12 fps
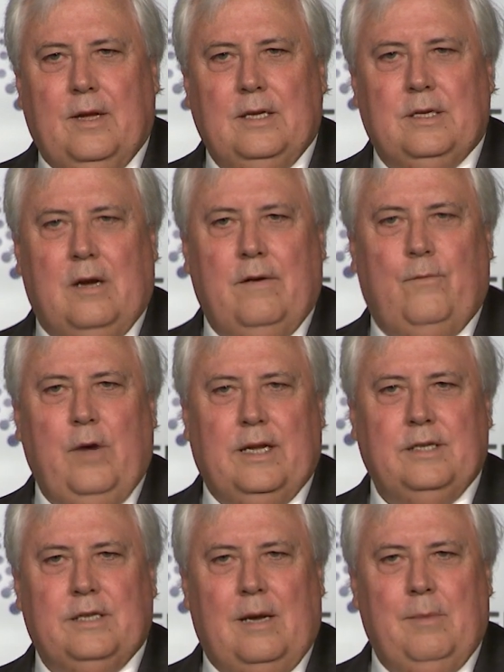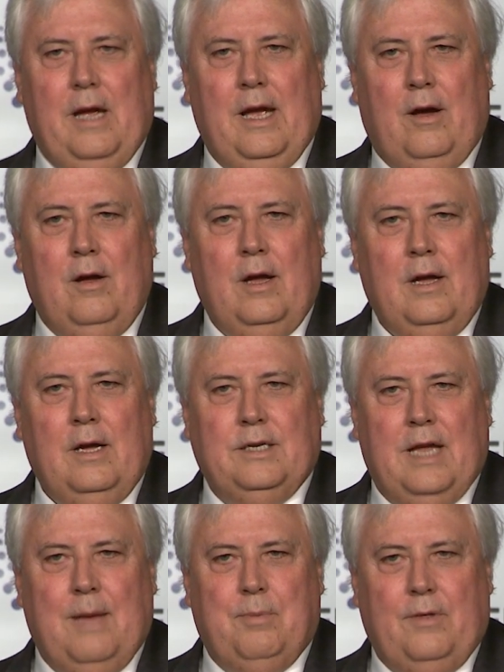So if we can somehow
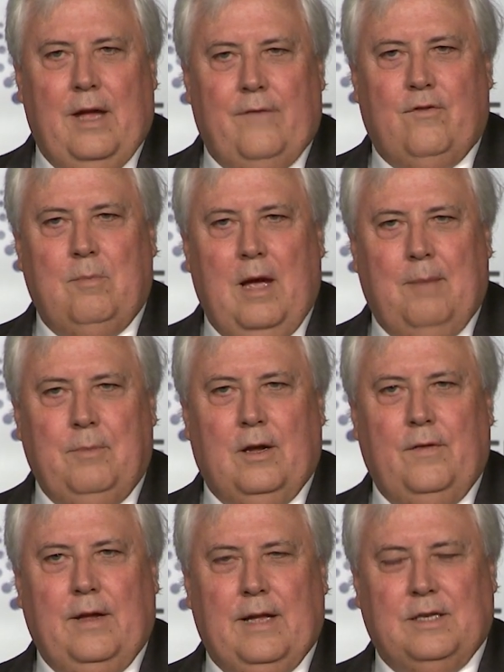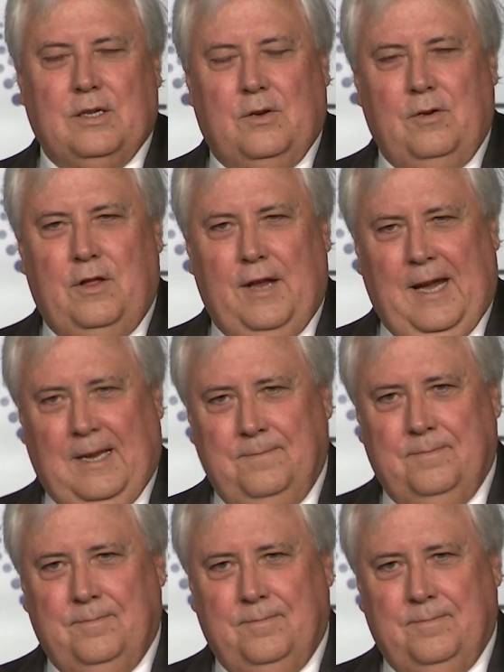dampen that from happening, I think that's a good thing.